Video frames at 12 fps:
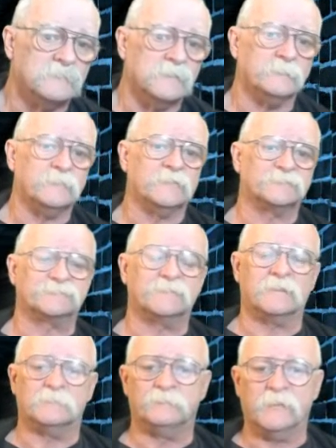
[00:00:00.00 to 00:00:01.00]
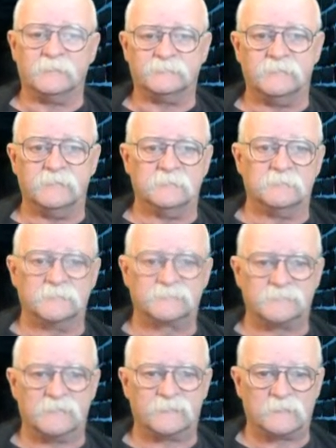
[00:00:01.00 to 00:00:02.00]
I mean, it's not a big deal.
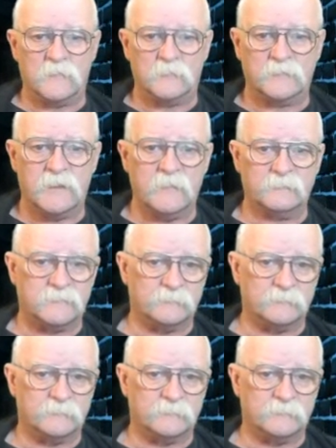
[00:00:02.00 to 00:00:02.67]
There's nothing wrong with having